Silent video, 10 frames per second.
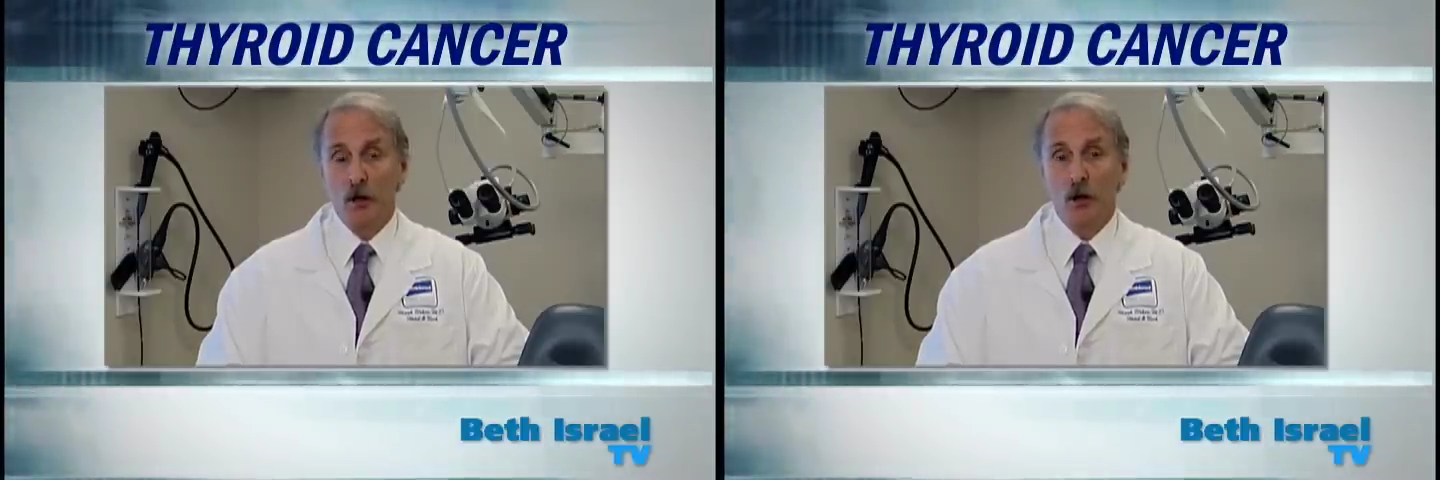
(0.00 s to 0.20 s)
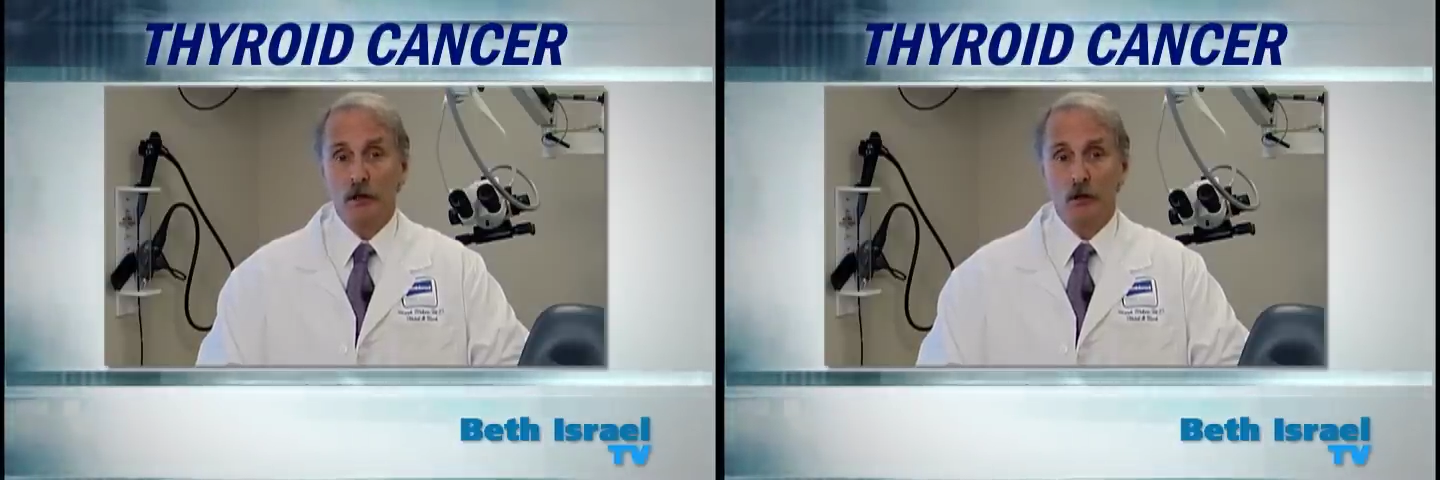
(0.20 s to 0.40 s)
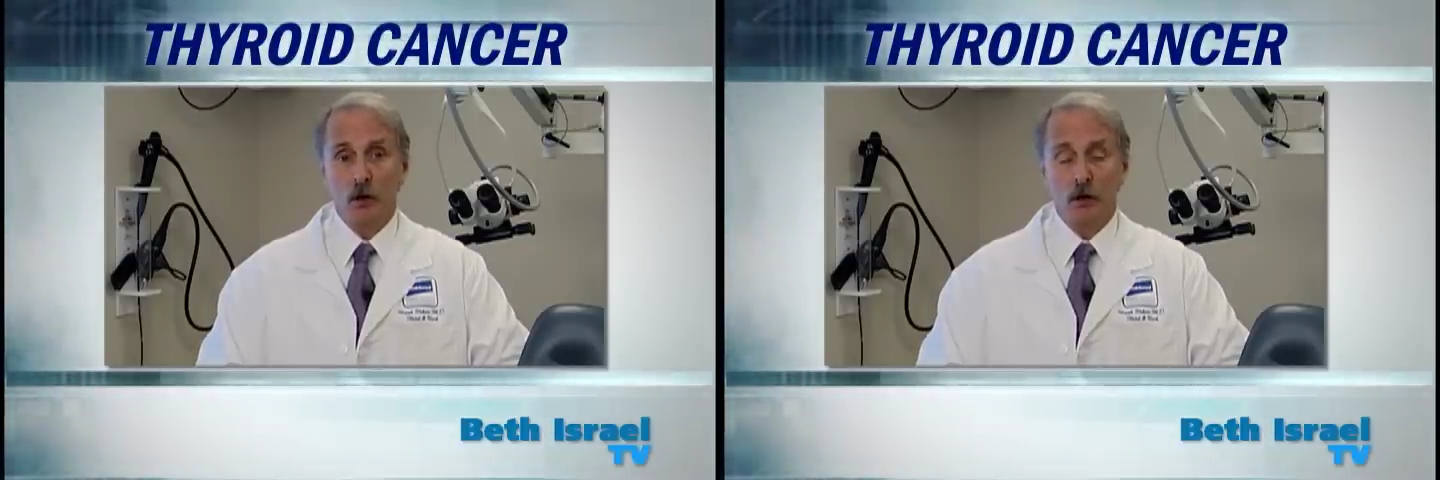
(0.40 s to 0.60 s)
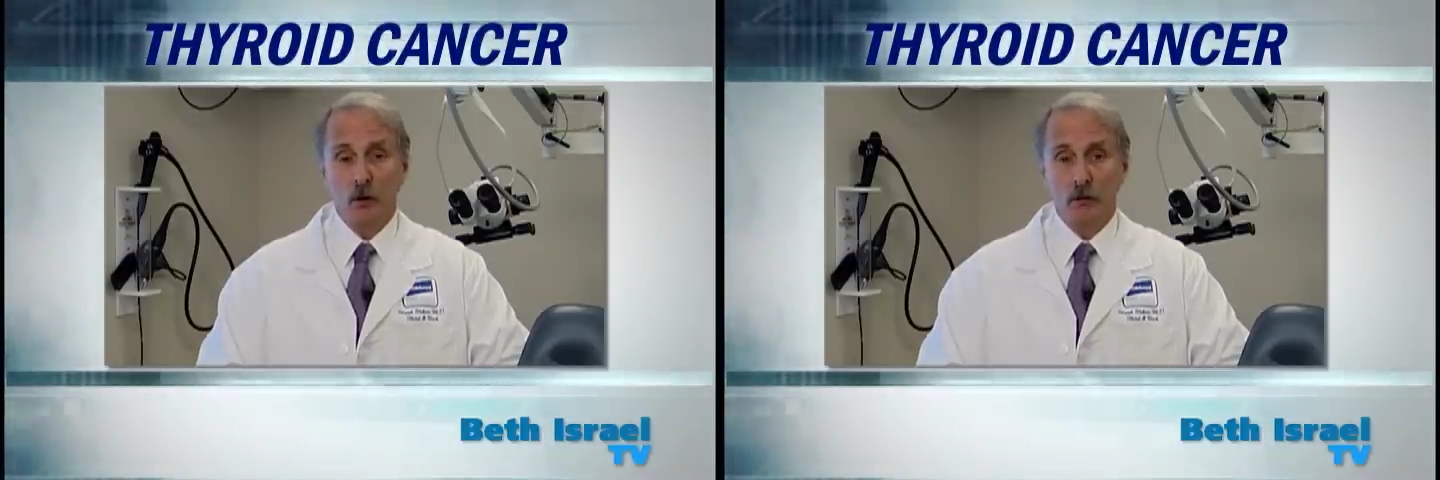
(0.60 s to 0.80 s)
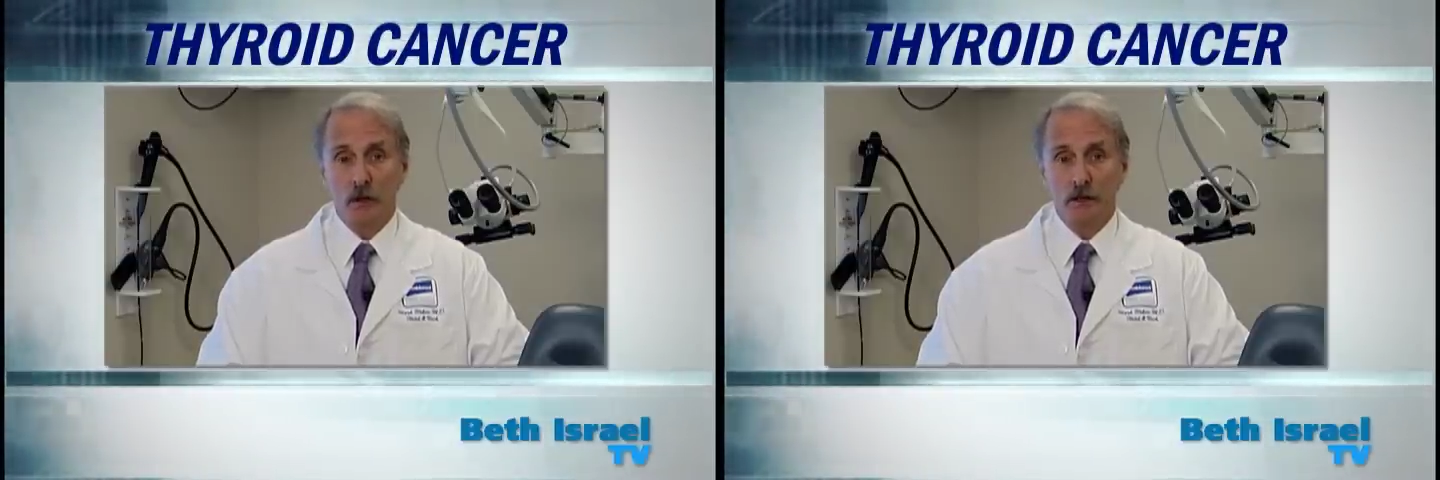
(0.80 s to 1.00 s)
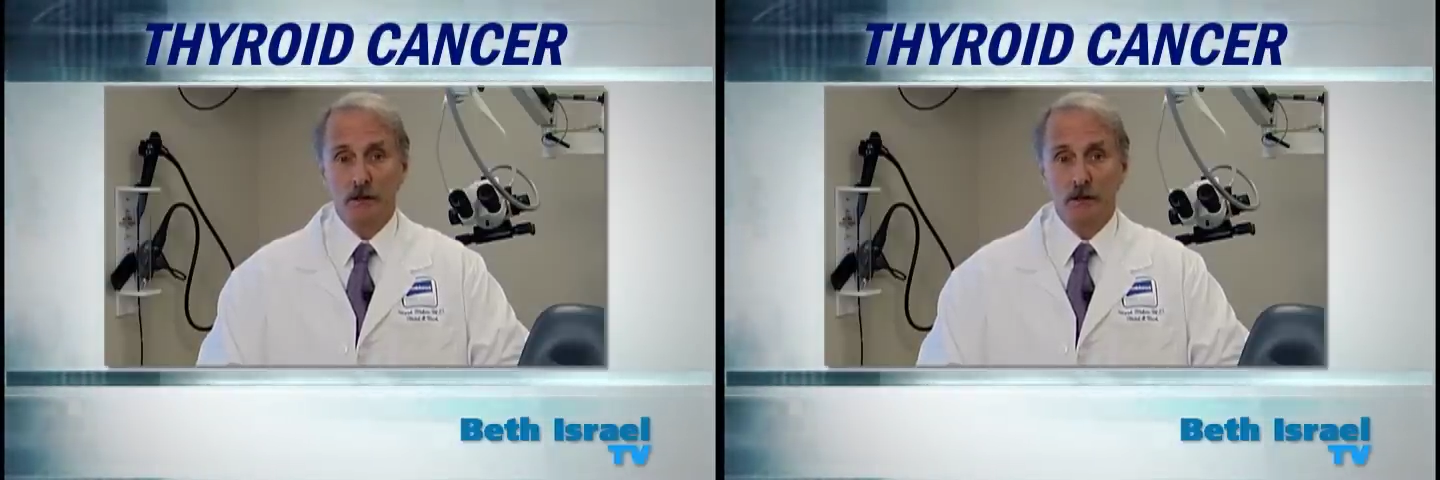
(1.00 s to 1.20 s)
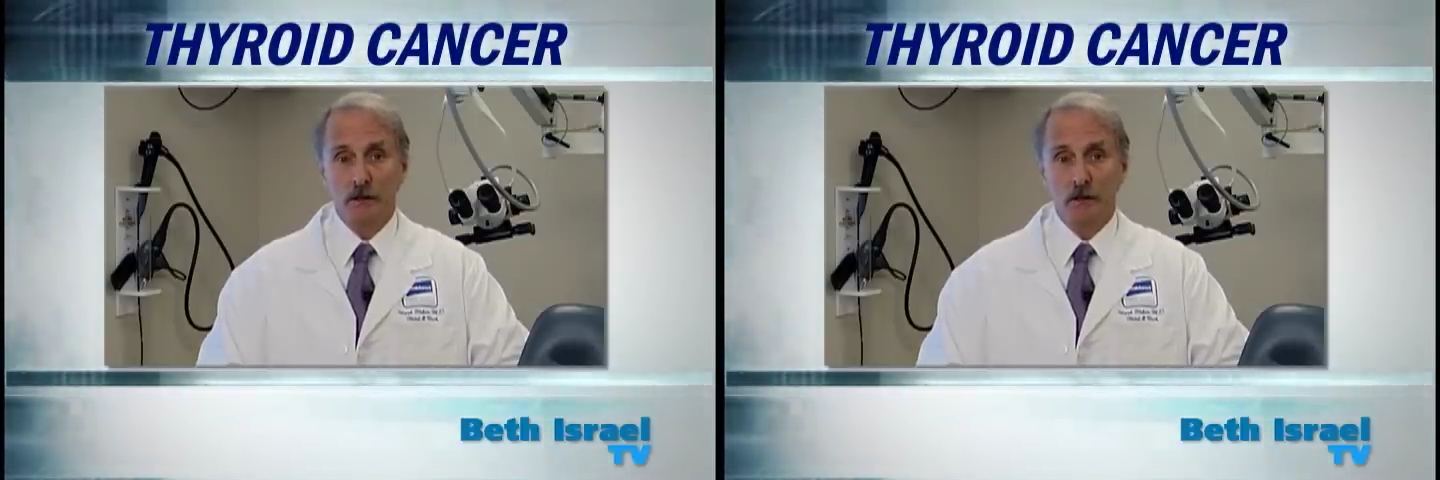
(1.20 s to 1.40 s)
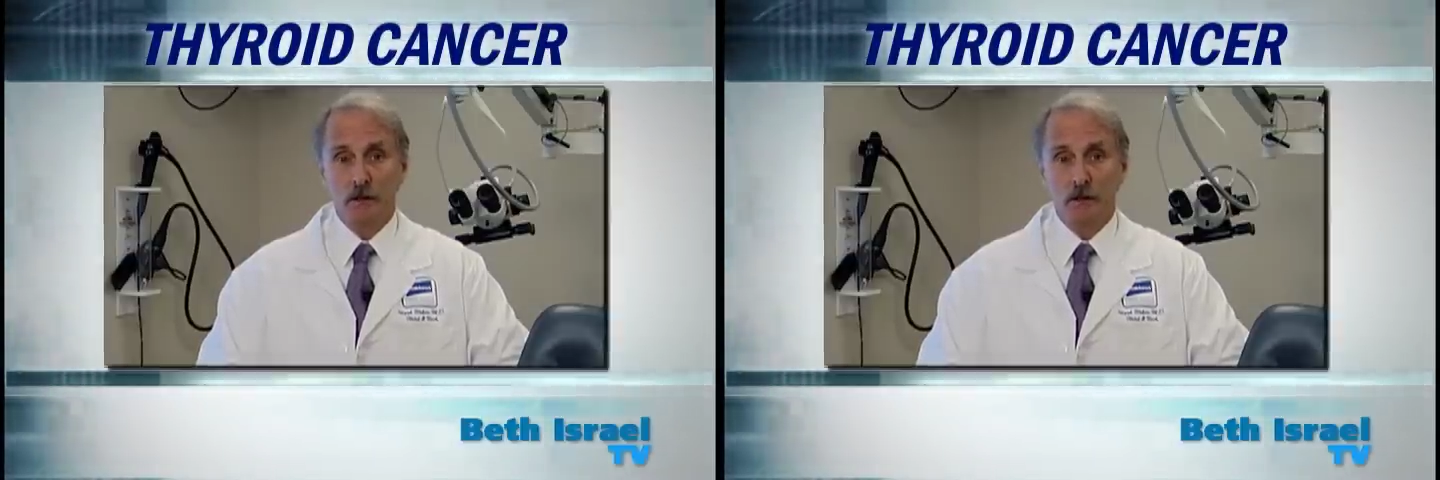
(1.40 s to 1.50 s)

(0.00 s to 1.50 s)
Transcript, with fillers: on an ongoing basis.